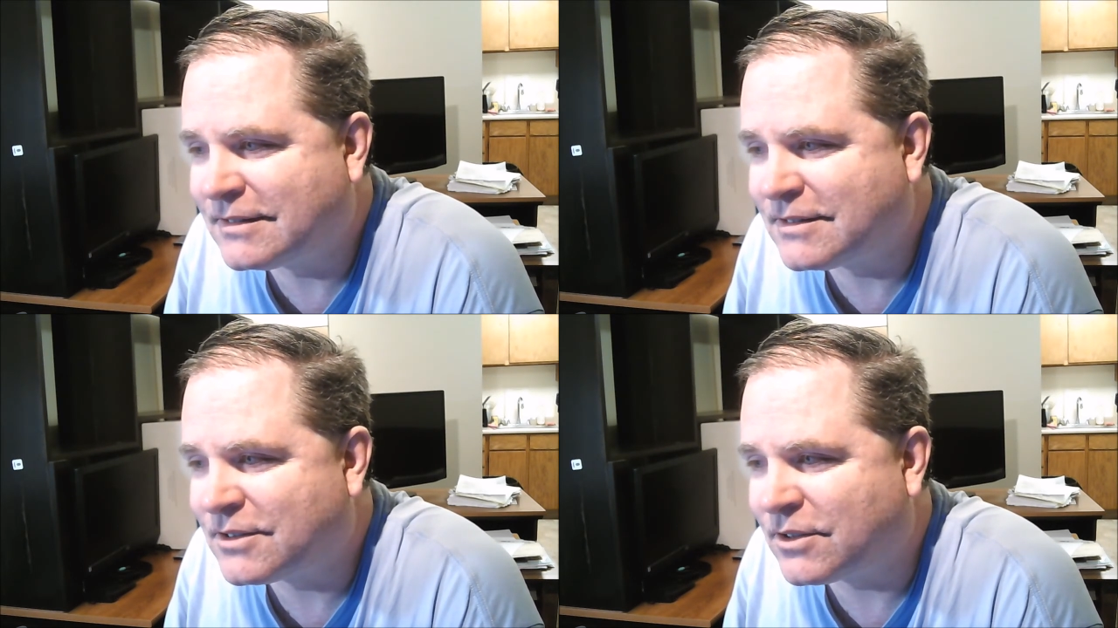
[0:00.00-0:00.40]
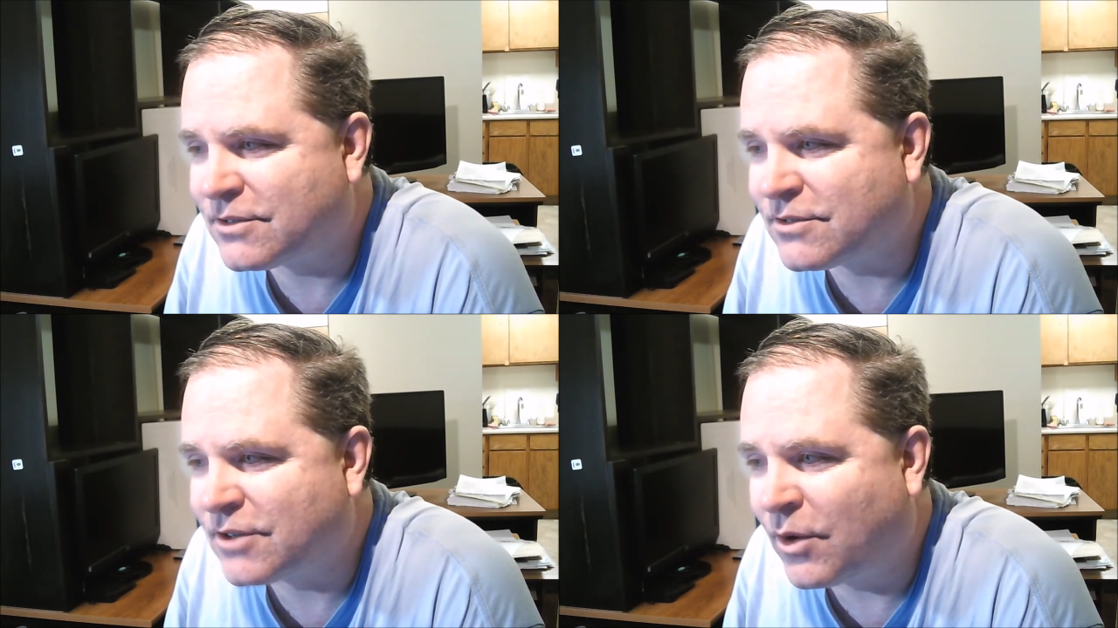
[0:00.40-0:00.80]

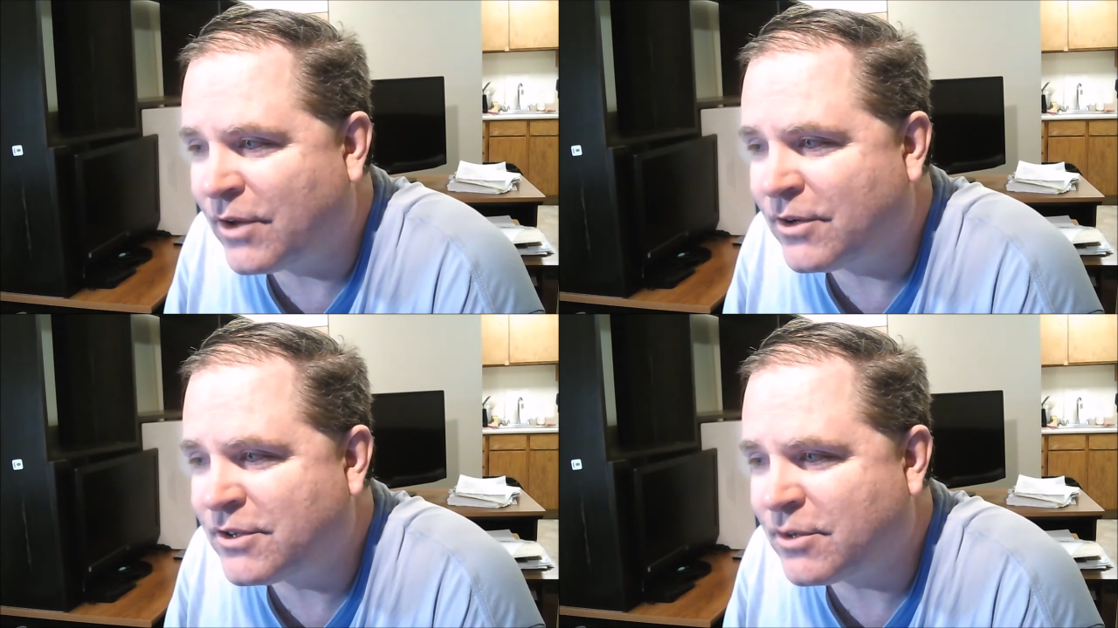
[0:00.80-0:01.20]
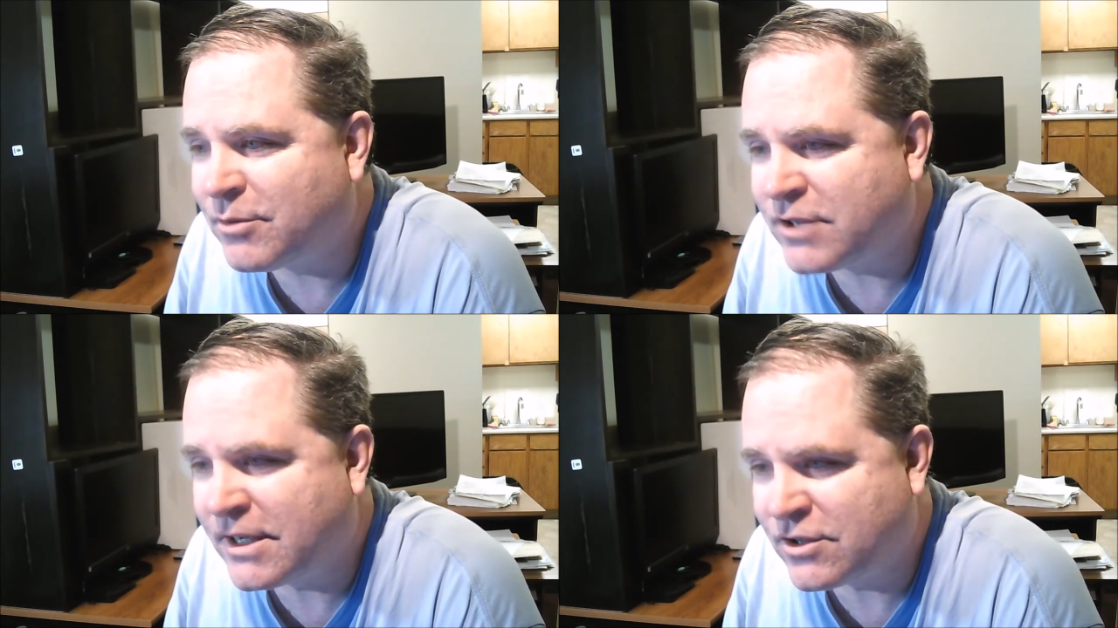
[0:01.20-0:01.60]
So, there's no other
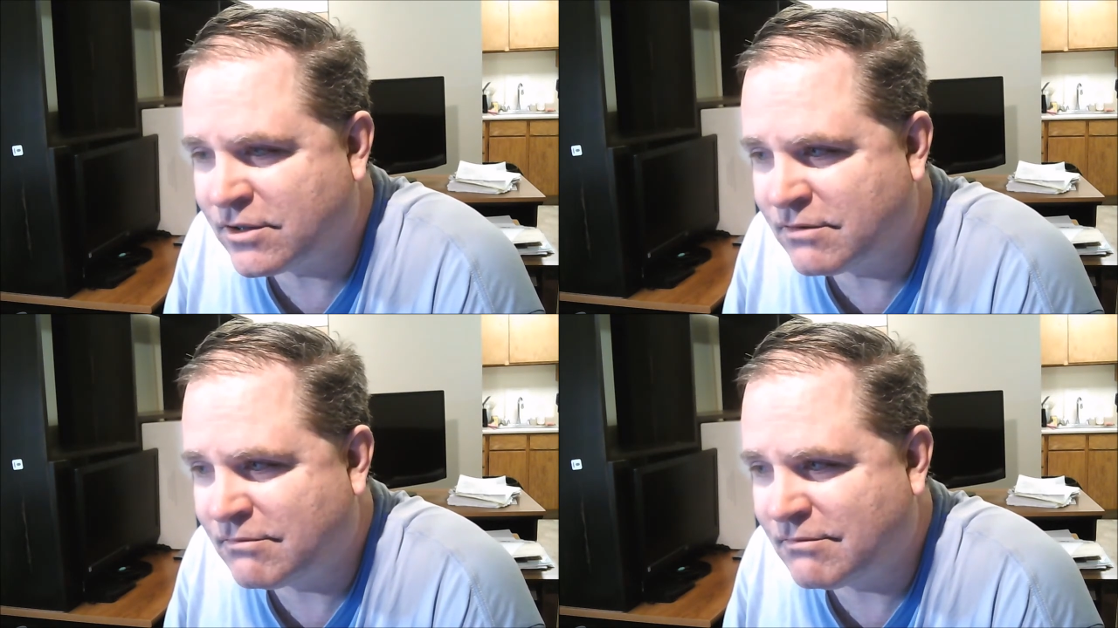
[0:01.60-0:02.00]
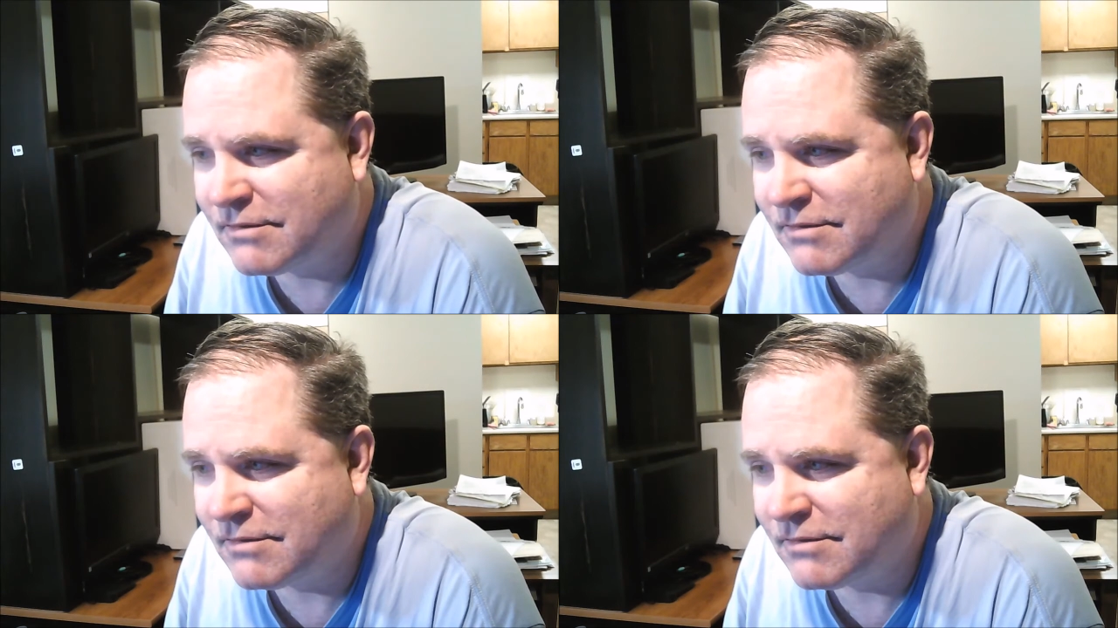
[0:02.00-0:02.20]
interpretation.